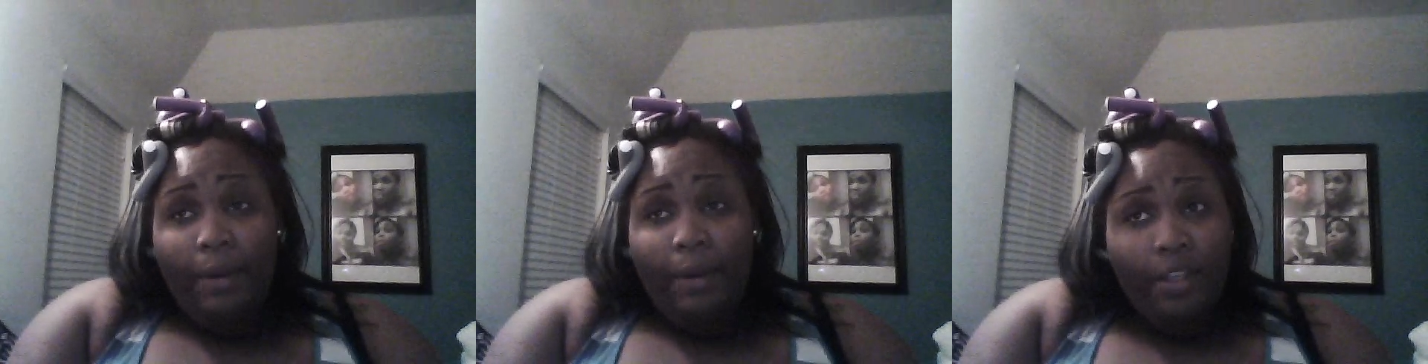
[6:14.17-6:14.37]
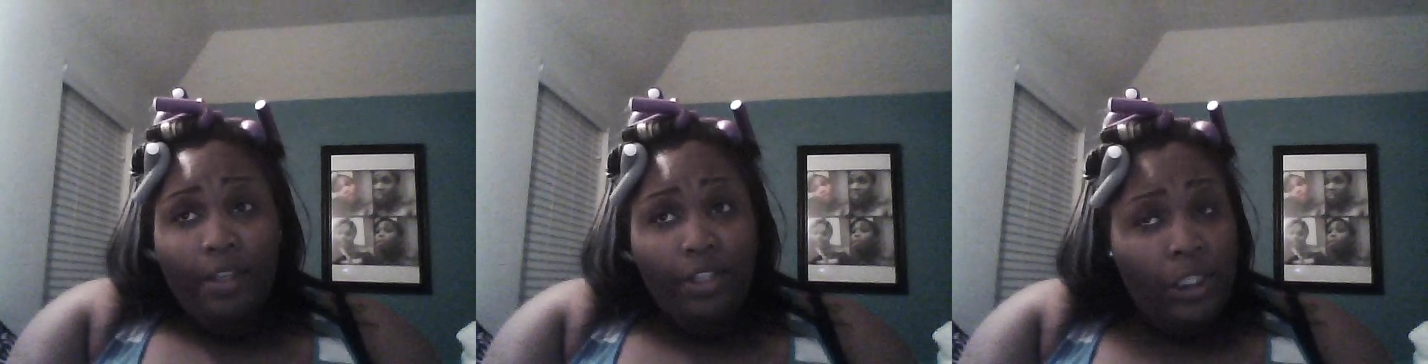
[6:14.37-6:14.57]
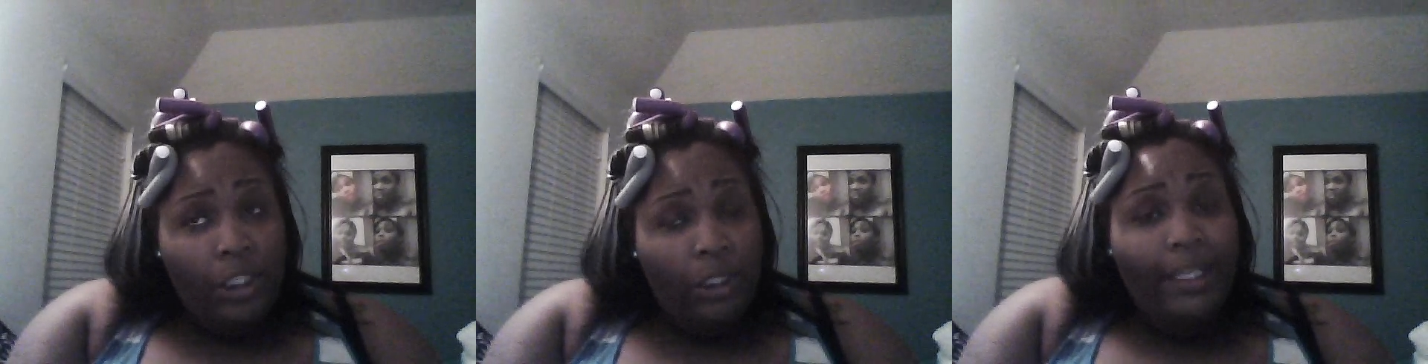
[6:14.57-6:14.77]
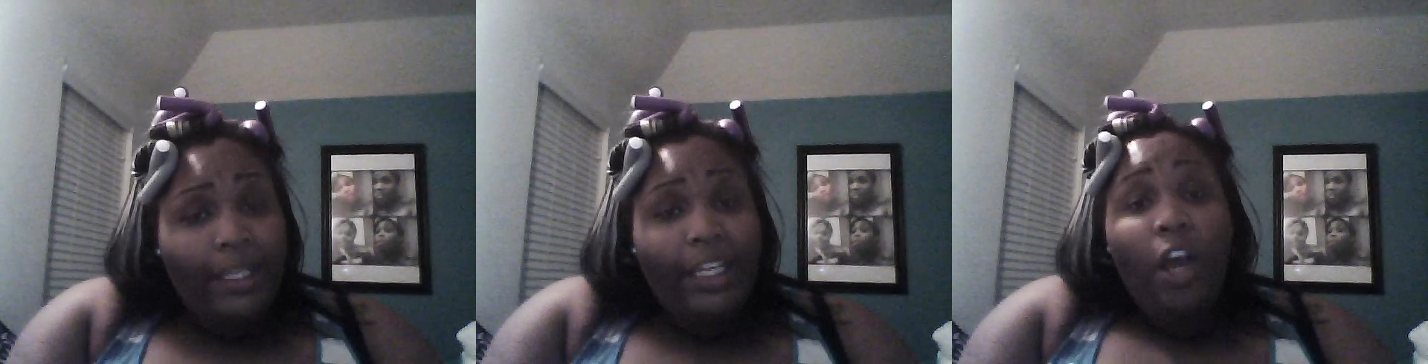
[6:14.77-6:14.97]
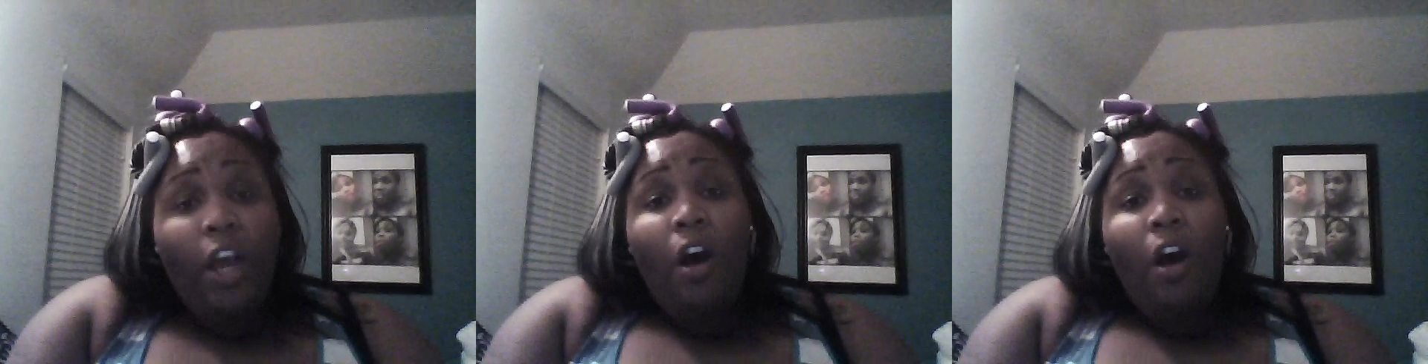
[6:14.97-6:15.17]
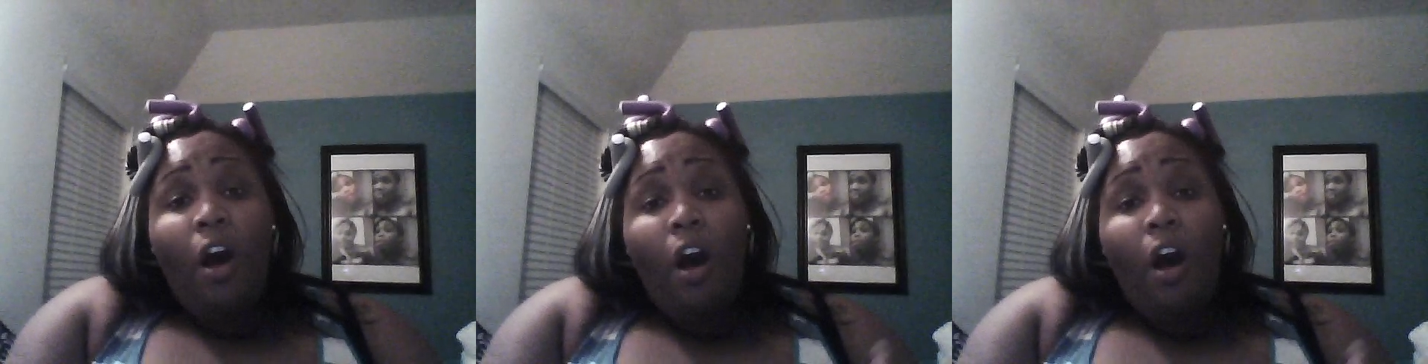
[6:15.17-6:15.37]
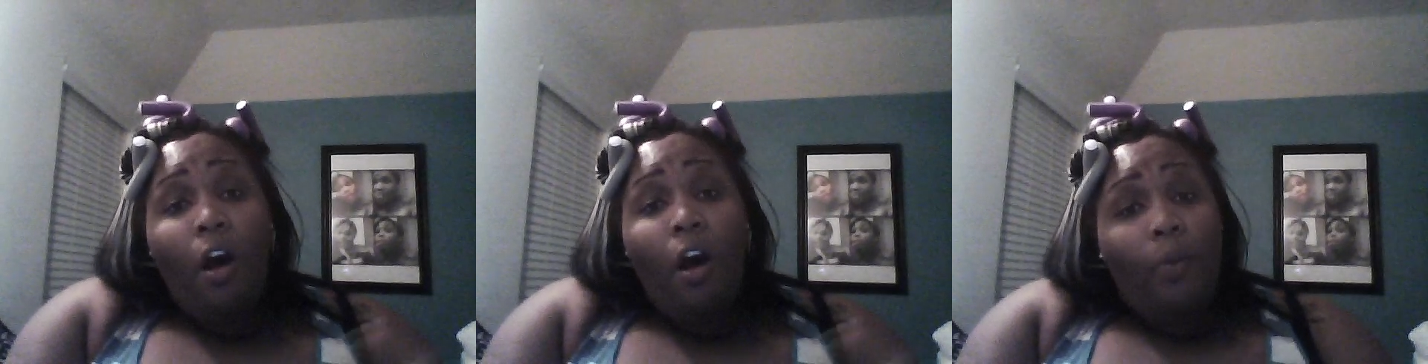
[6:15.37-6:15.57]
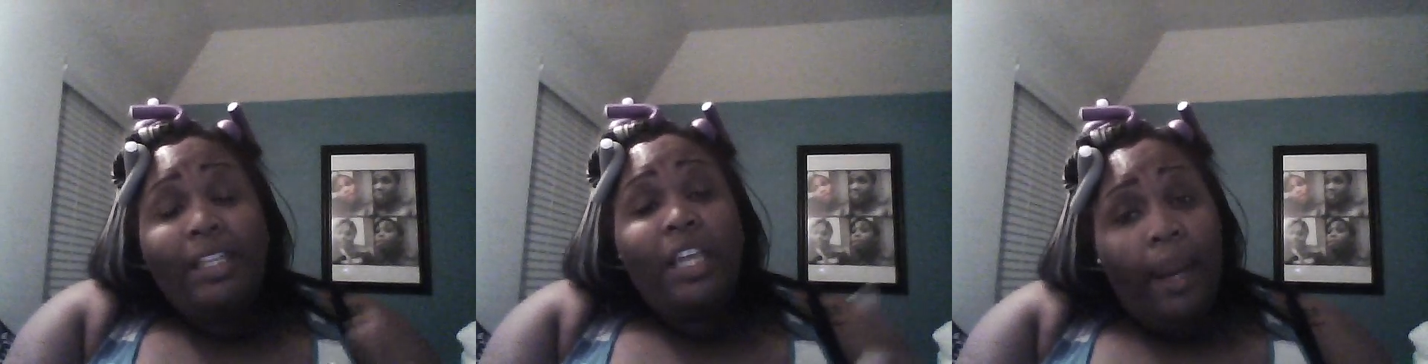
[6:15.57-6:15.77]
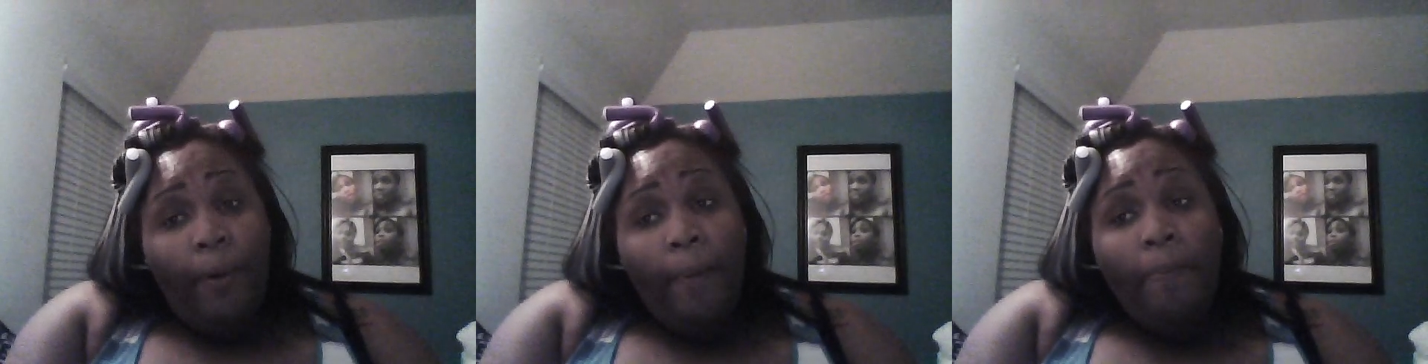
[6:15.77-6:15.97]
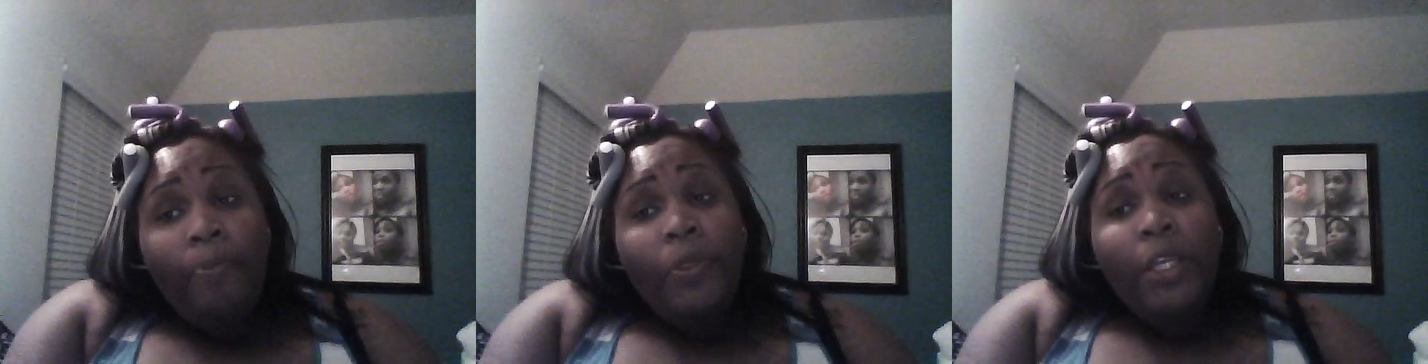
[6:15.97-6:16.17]
on the way to the airport.
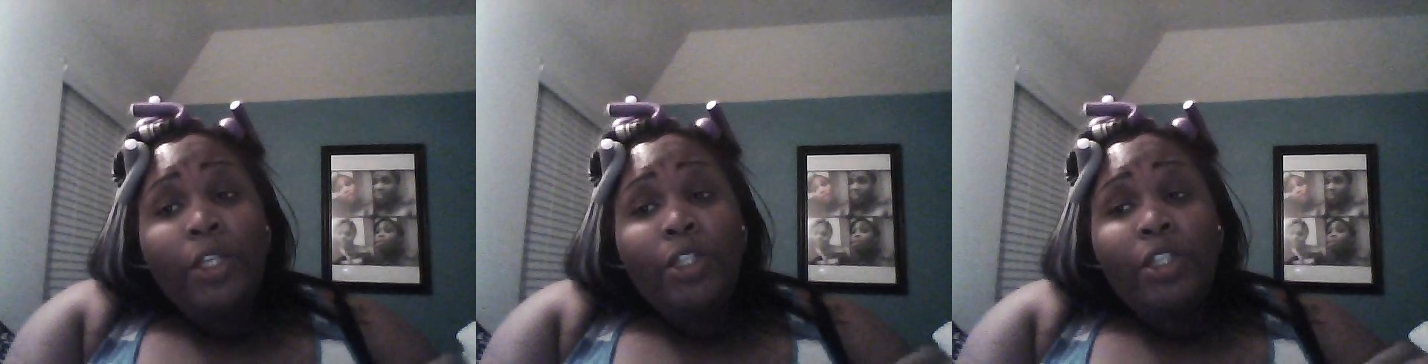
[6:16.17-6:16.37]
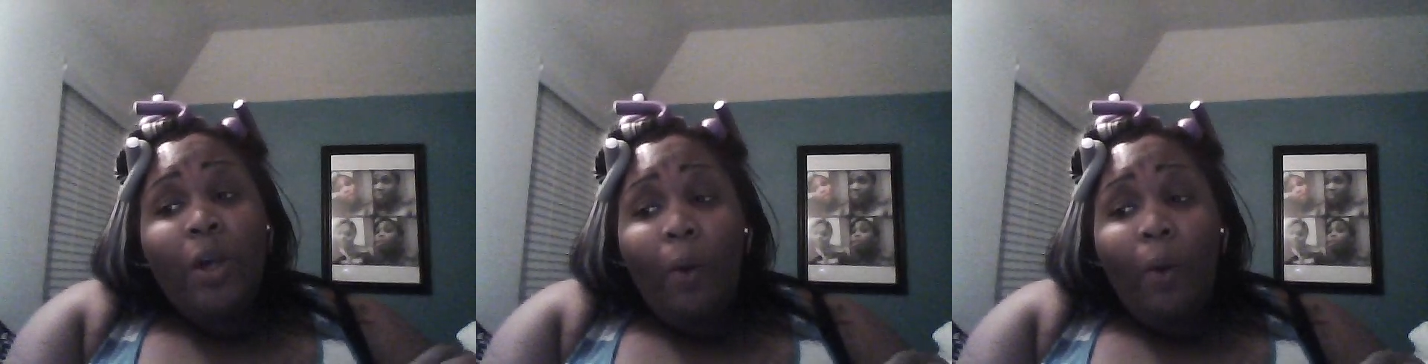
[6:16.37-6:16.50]
So while